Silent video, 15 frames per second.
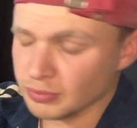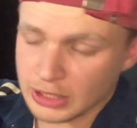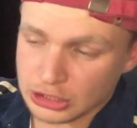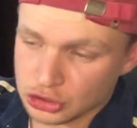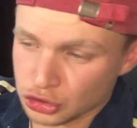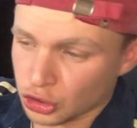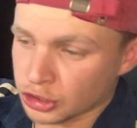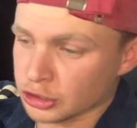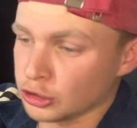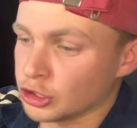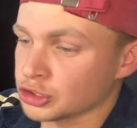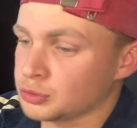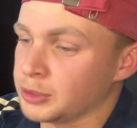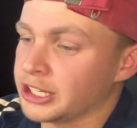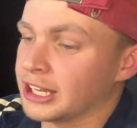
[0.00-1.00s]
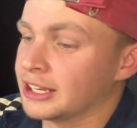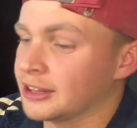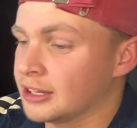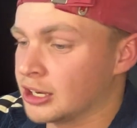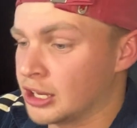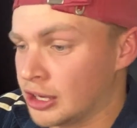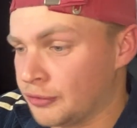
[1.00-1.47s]
started last week, and
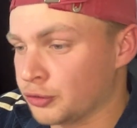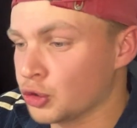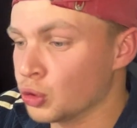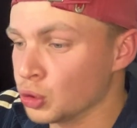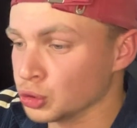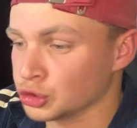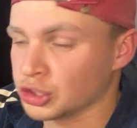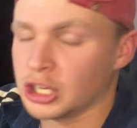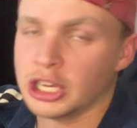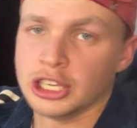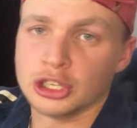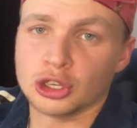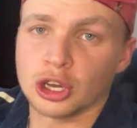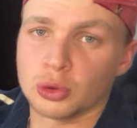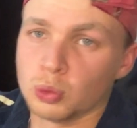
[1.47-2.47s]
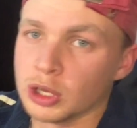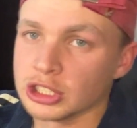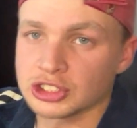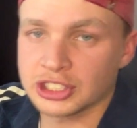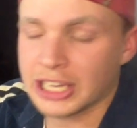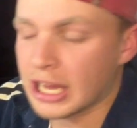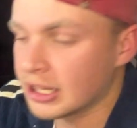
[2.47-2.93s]
then of course you got Will
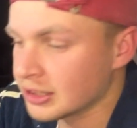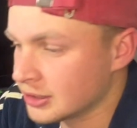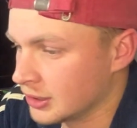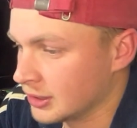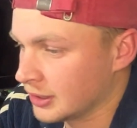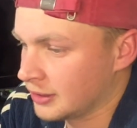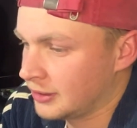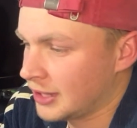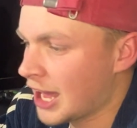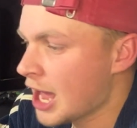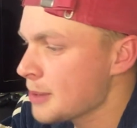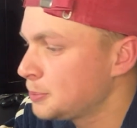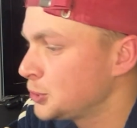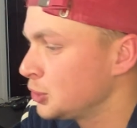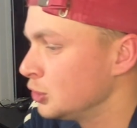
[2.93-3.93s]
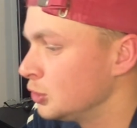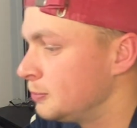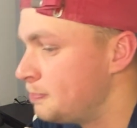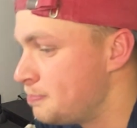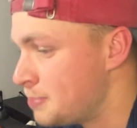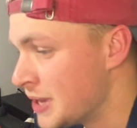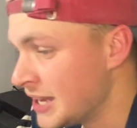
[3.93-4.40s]
Skelton, the
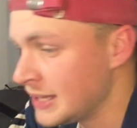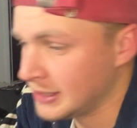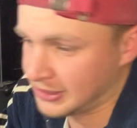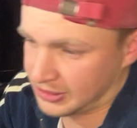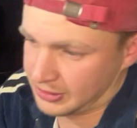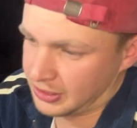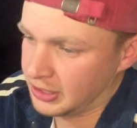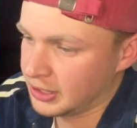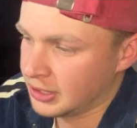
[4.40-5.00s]
absolute beast.